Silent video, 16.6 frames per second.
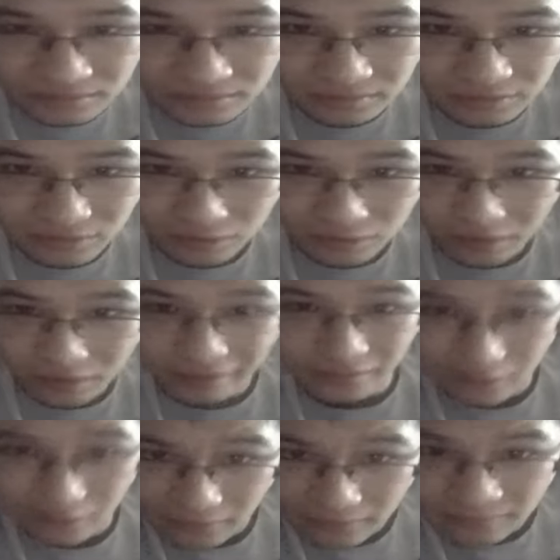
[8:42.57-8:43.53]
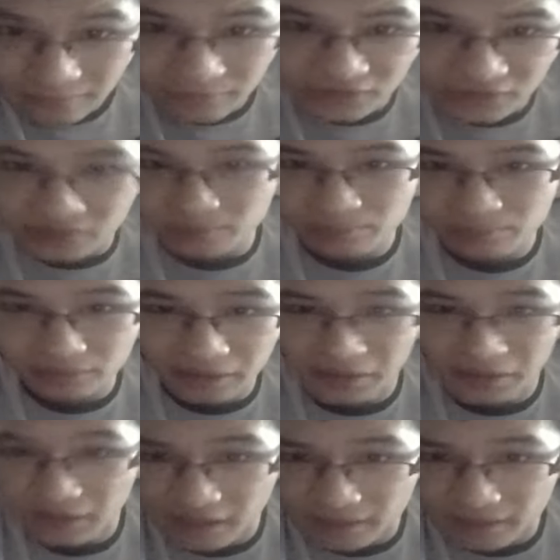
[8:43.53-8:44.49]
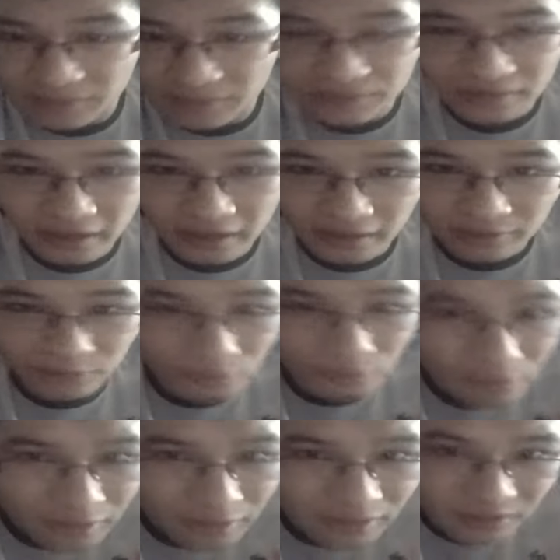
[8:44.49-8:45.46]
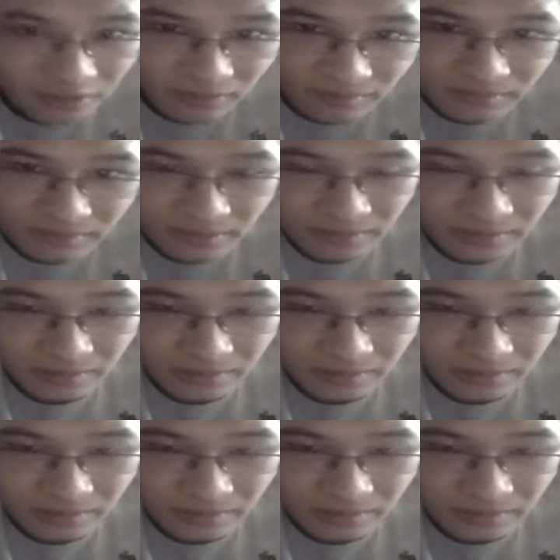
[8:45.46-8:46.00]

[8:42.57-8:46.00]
what I love, which is playing games and recording them,